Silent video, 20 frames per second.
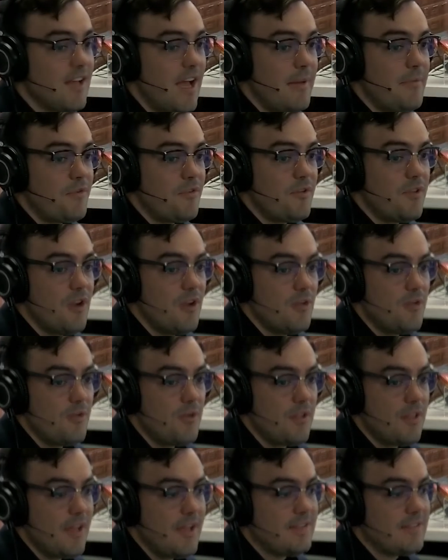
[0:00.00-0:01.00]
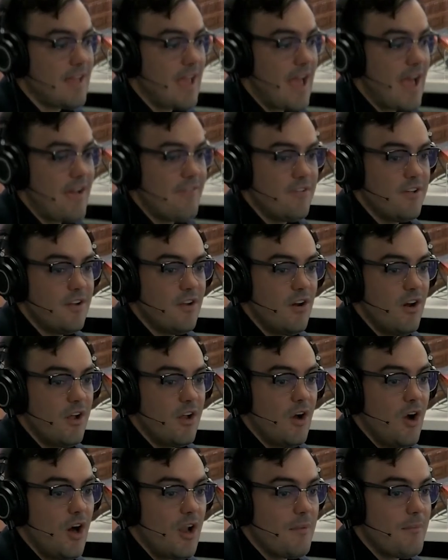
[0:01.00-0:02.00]
okay. of times, you know, you yeah, like yeah. to have it
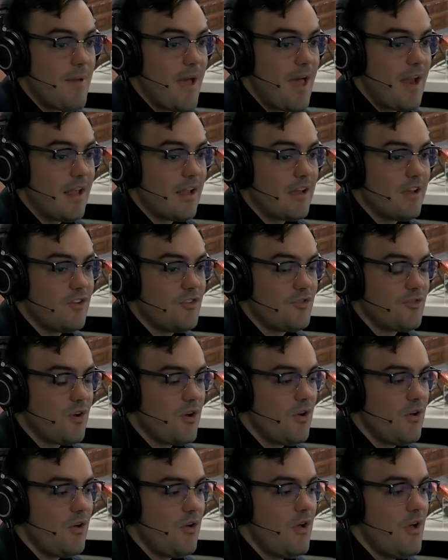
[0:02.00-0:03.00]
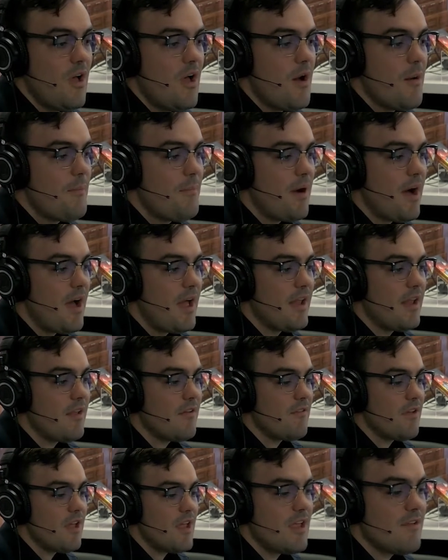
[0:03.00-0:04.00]
on automatic control, but
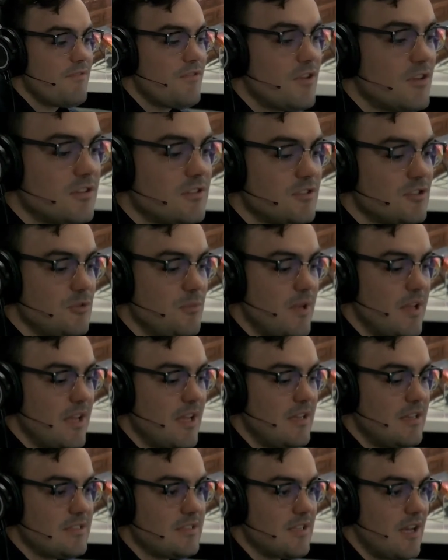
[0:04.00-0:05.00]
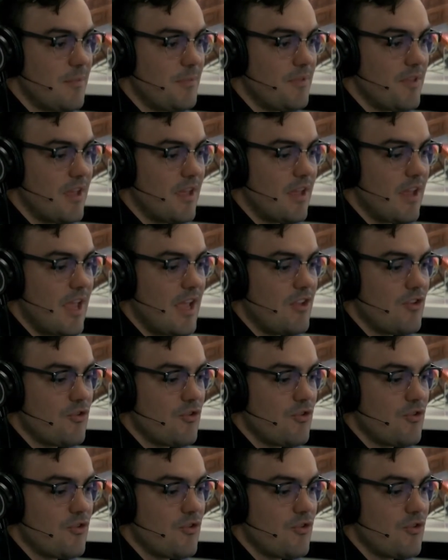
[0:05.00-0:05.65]
if you're zooming into something